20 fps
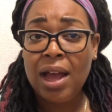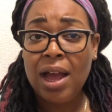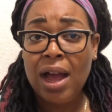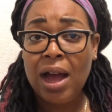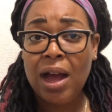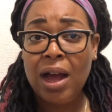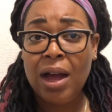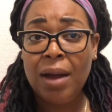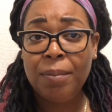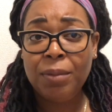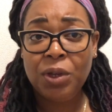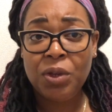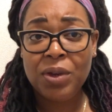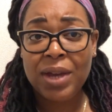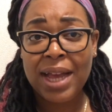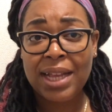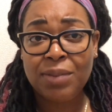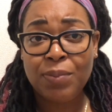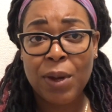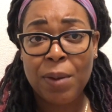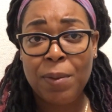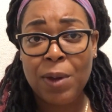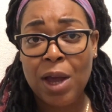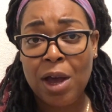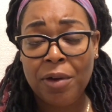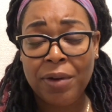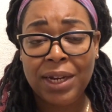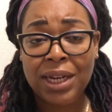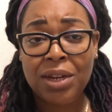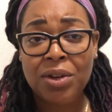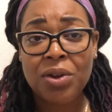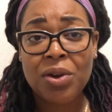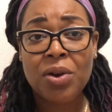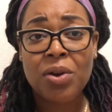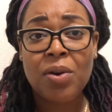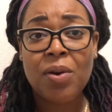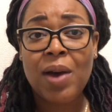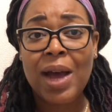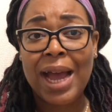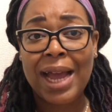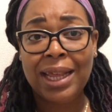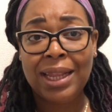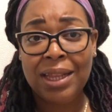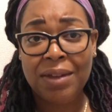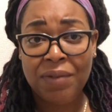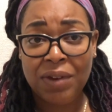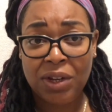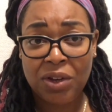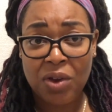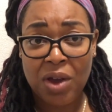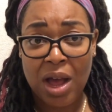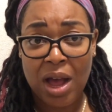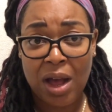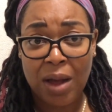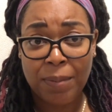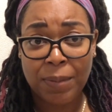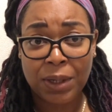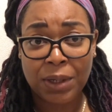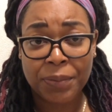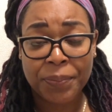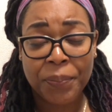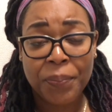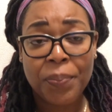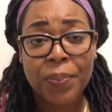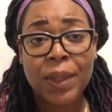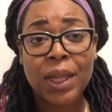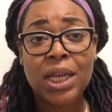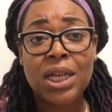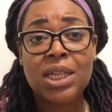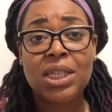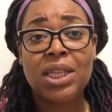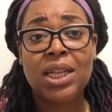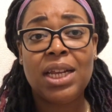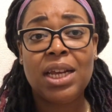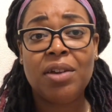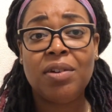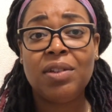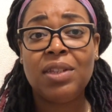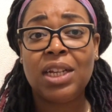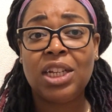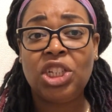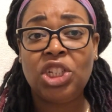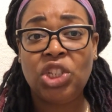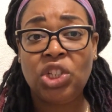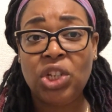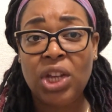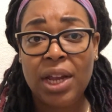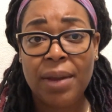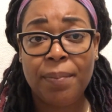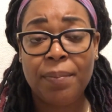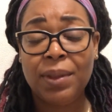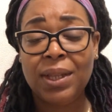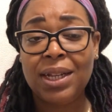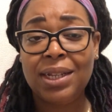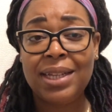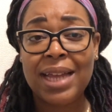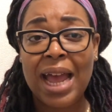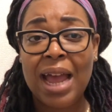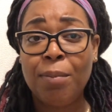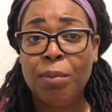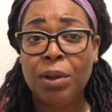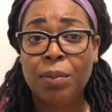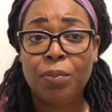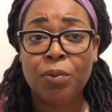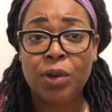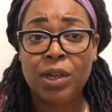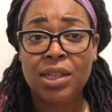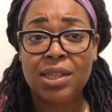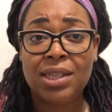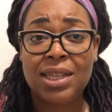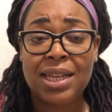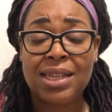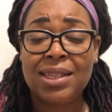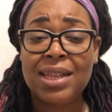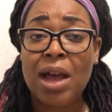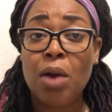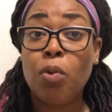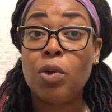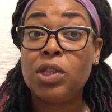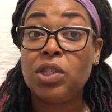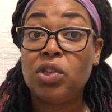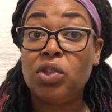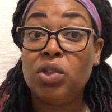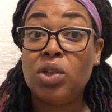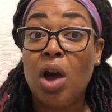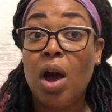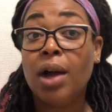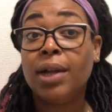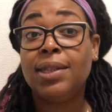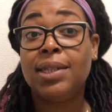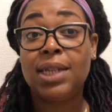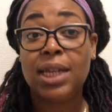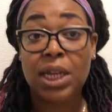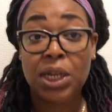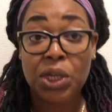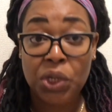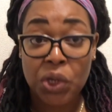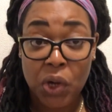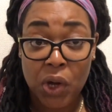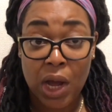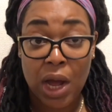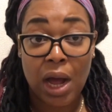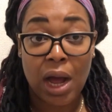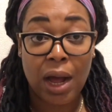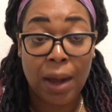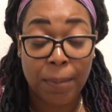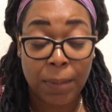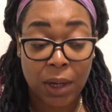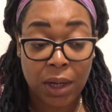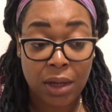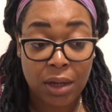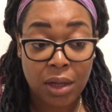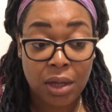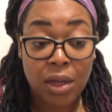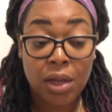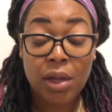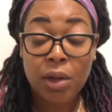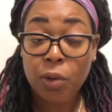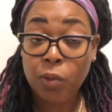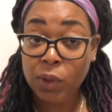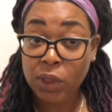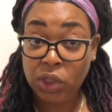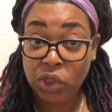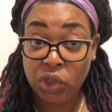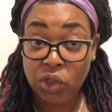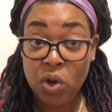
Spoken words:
You guys probably already know I live in Yokohama. So there was a ship, the Diamond Princess, that was docked in Yokohama, which